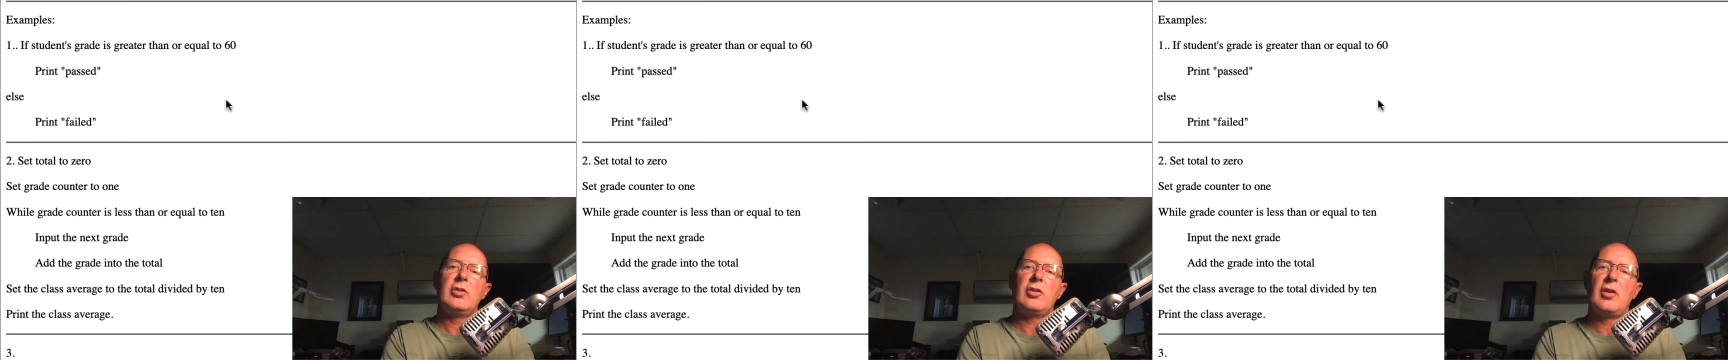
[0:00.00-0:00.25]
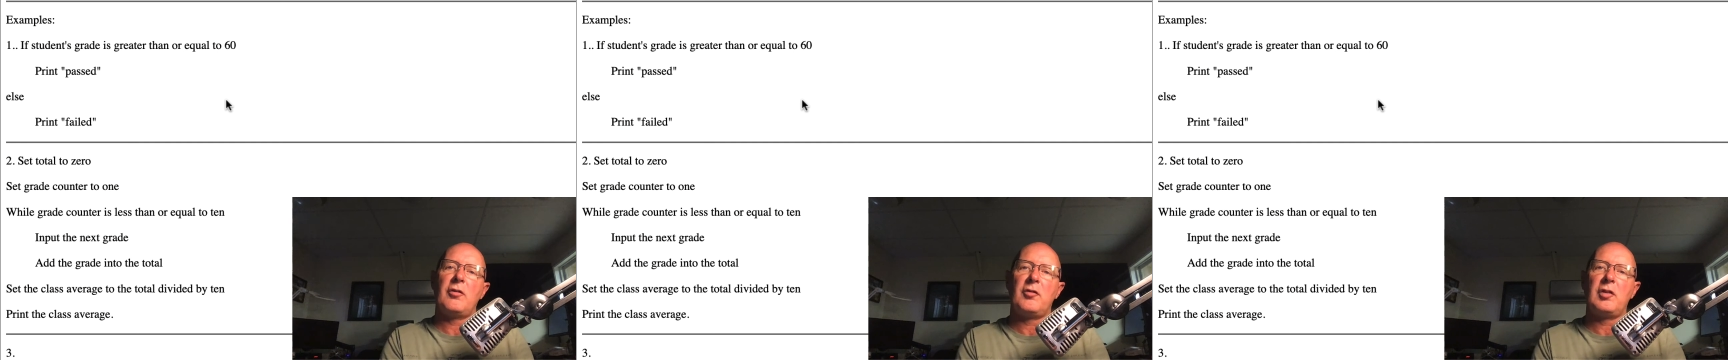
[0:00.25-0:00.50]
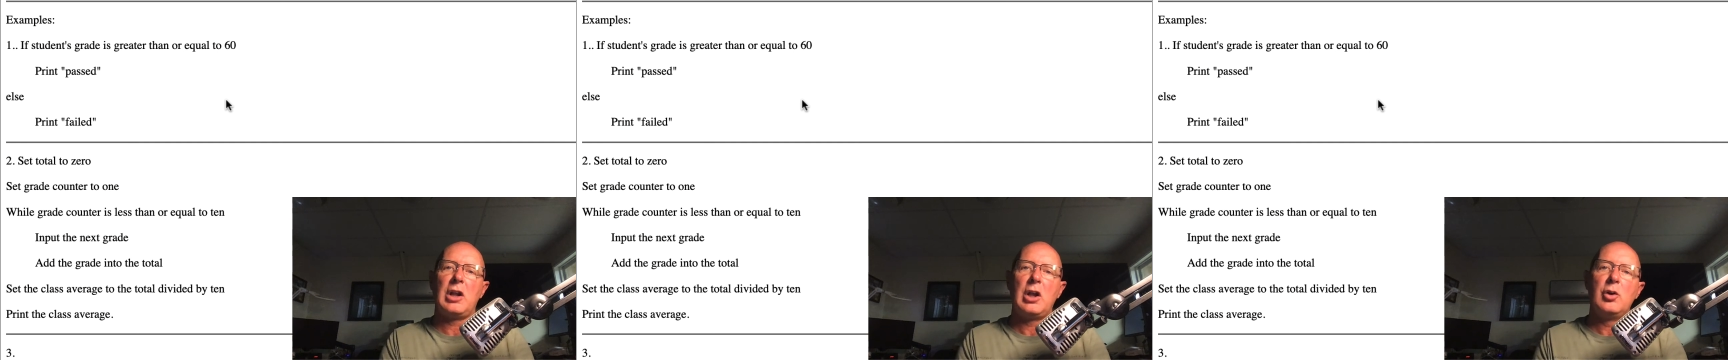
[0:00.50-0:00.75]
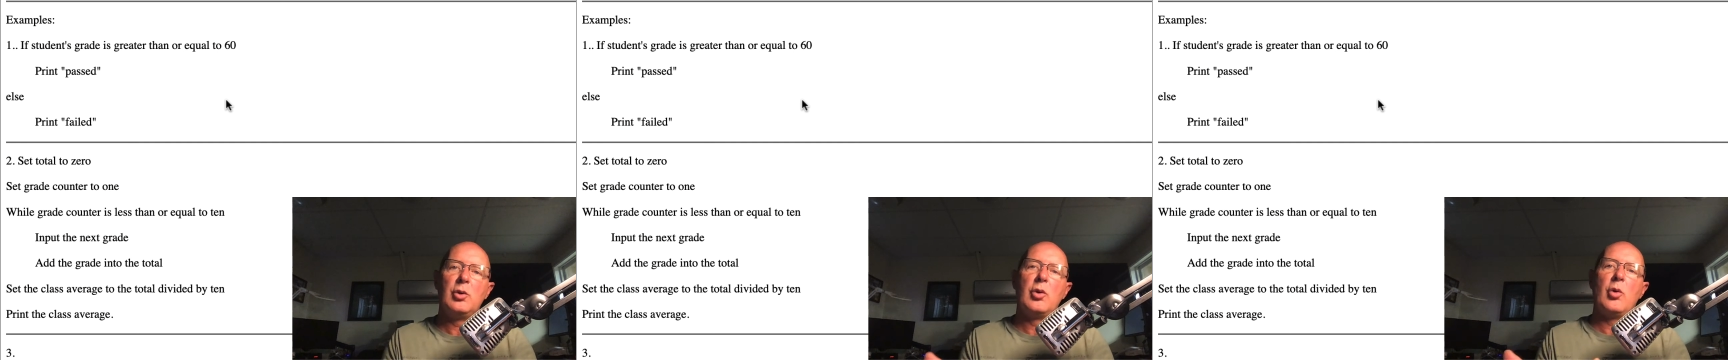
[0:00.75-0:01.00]
the
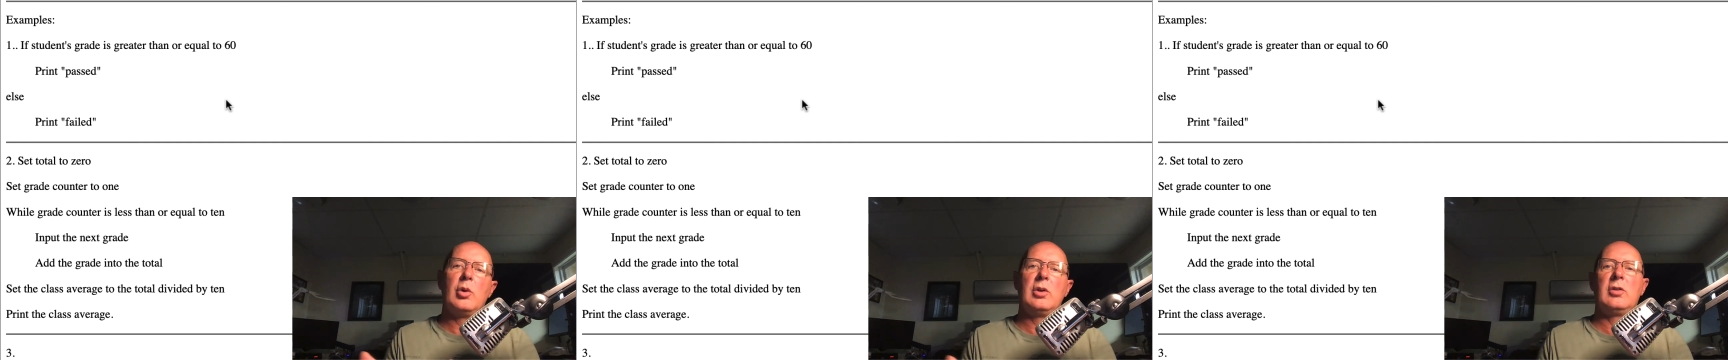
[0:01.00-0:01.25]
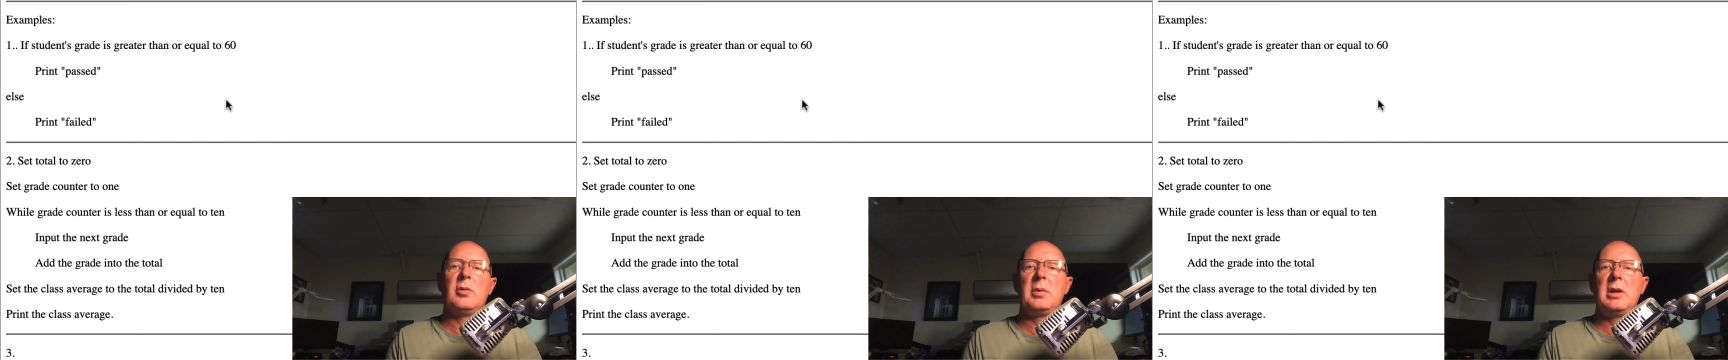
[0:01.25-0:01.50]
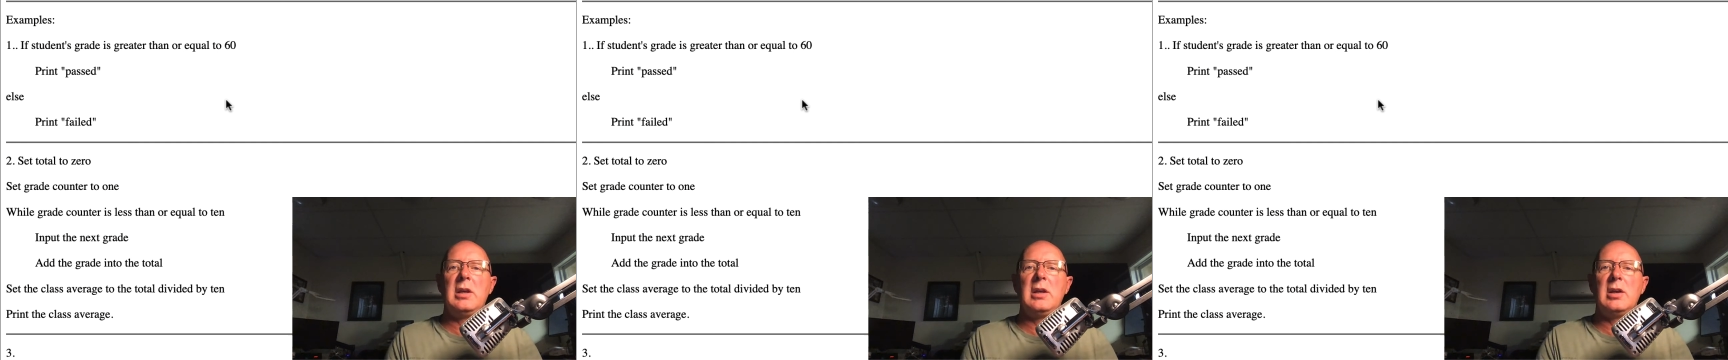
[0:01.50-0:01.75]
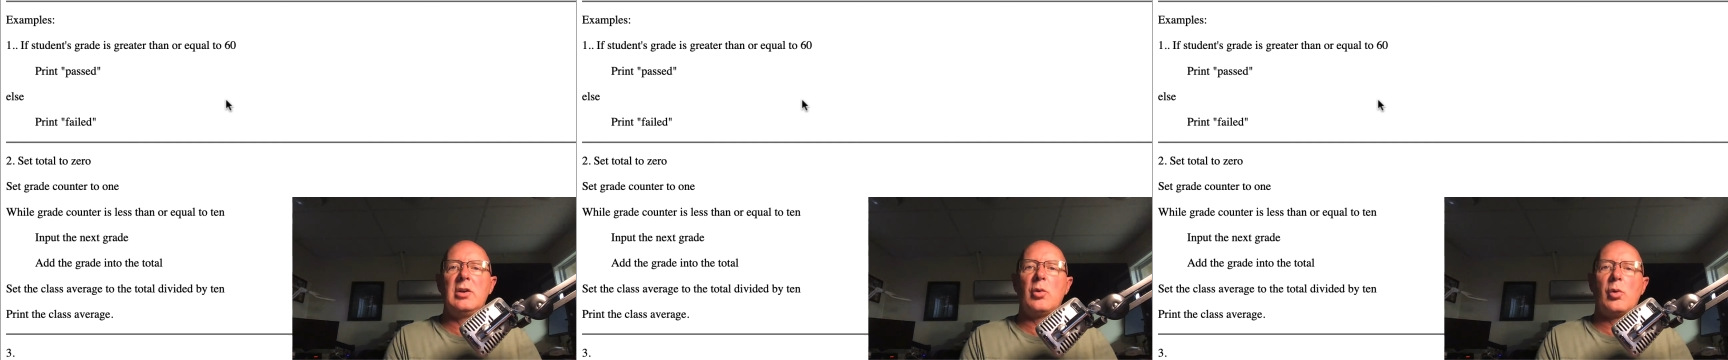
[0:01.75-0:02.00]
flow going to be
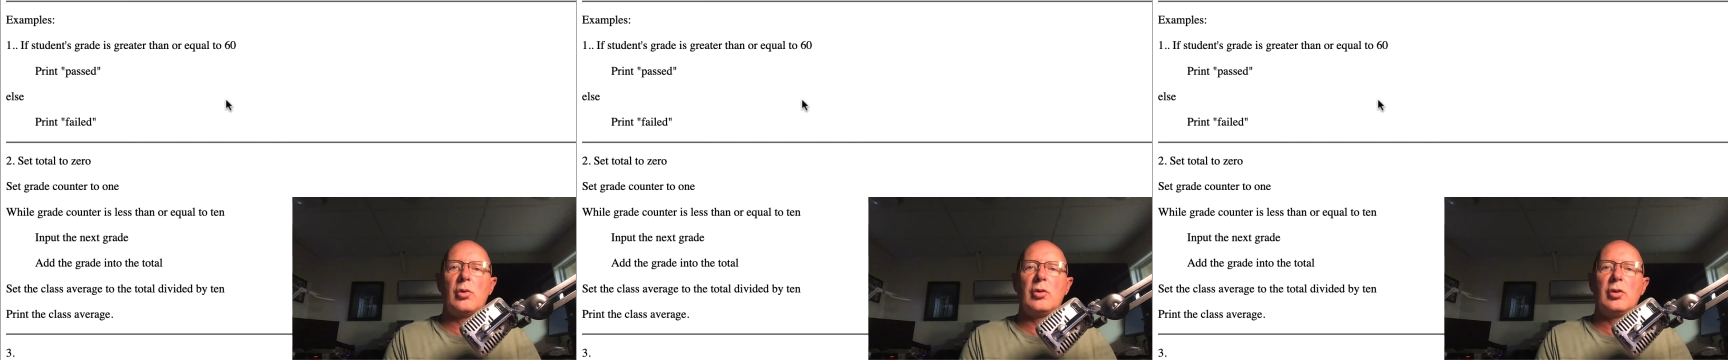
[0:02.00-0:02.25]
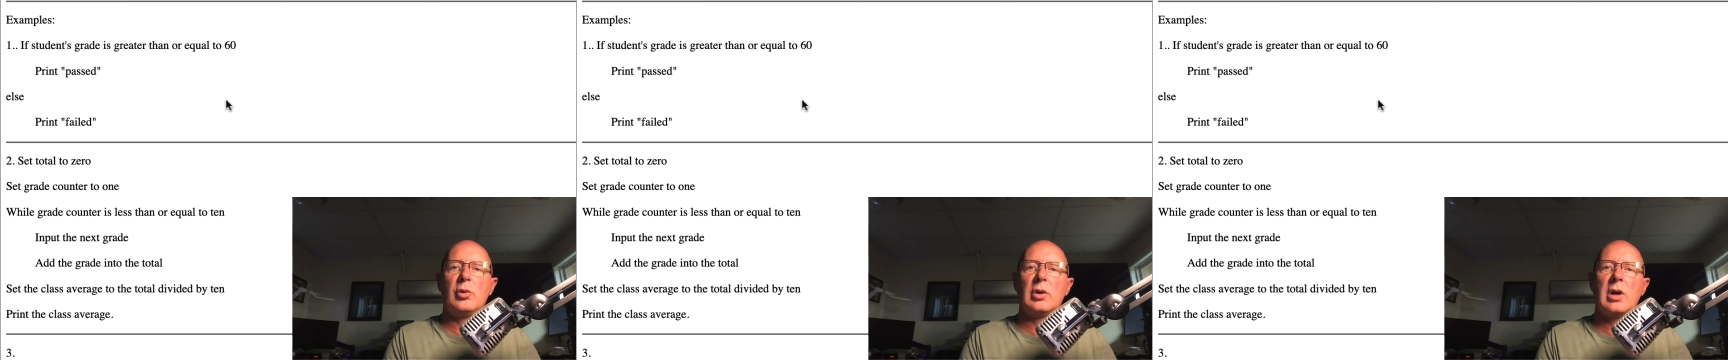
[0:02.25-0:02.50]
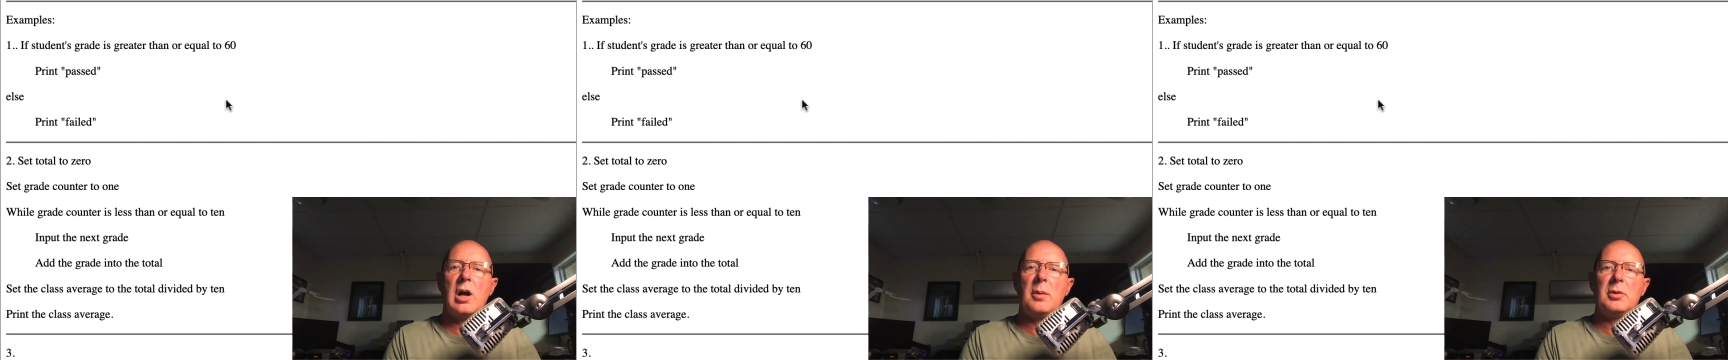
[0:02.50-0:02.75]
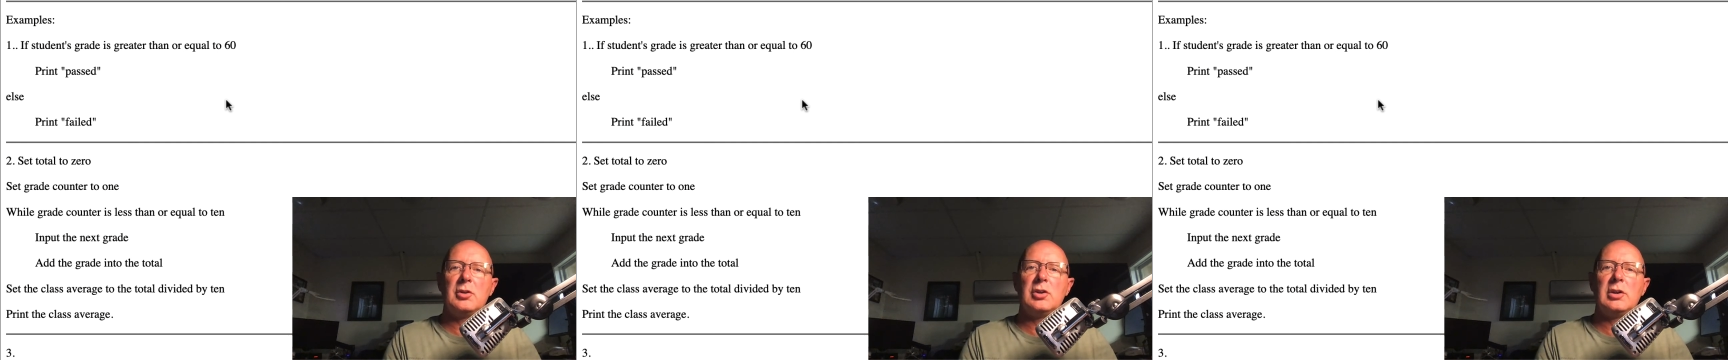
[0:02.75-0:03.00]
in order to
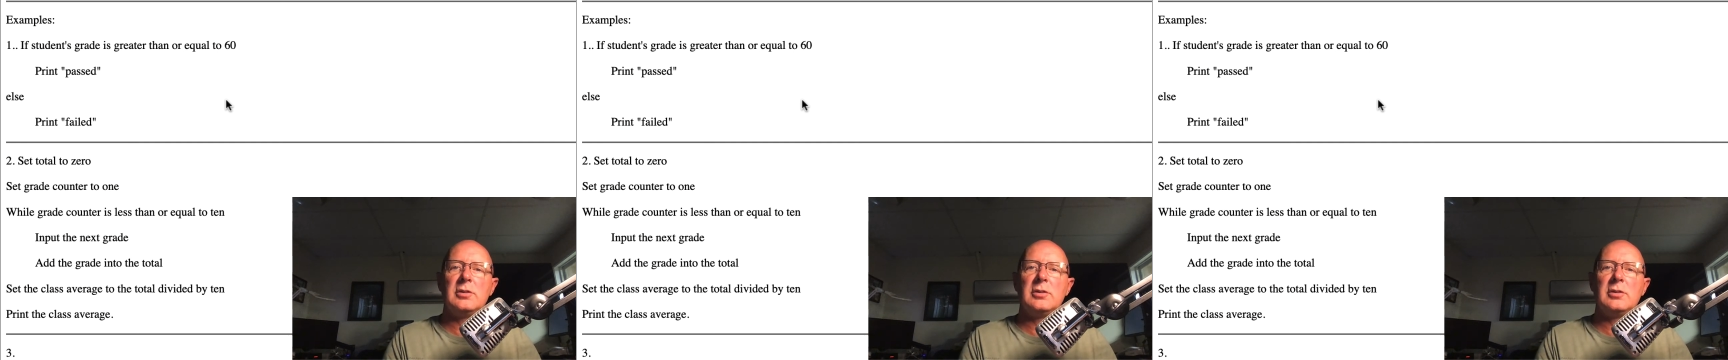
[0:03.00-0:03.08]
accomplish it?